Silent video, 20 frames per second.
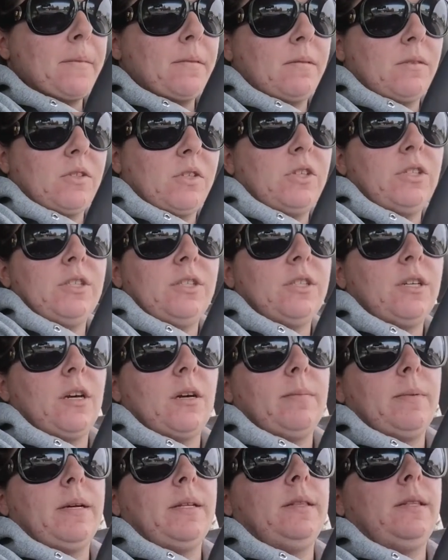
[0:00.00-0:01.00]
It's good to
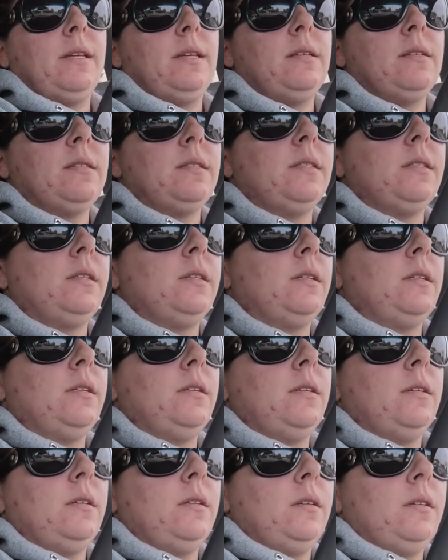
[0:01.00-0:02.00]
talk about things
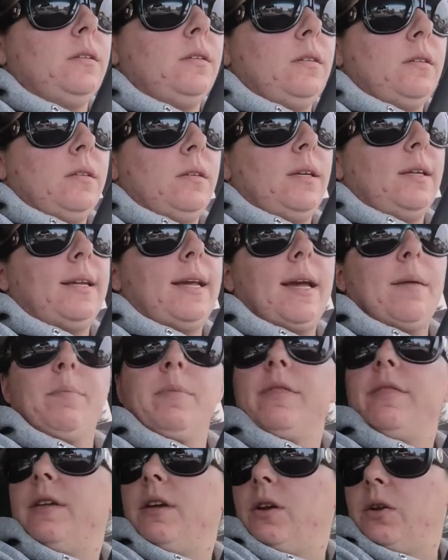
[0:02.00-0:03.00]
and
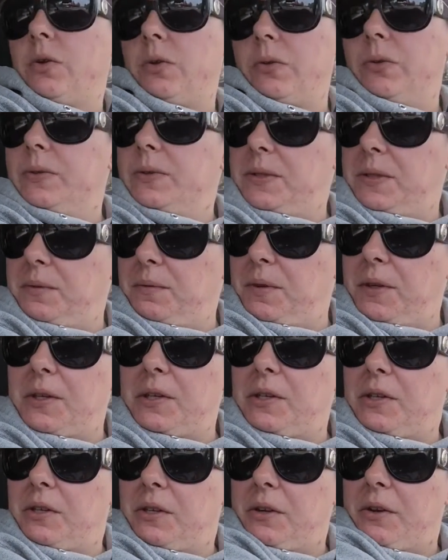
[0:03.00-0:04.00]
hypotheticals, even,
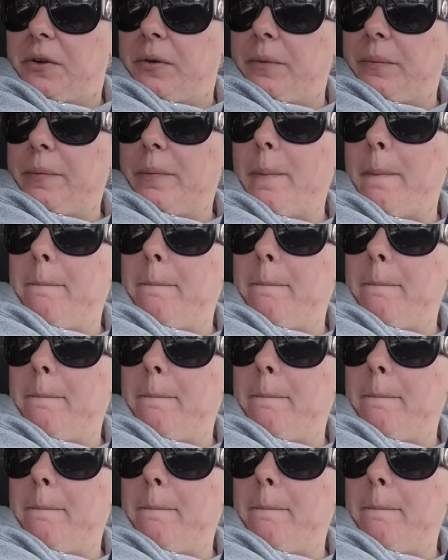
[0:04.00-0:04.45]
you know?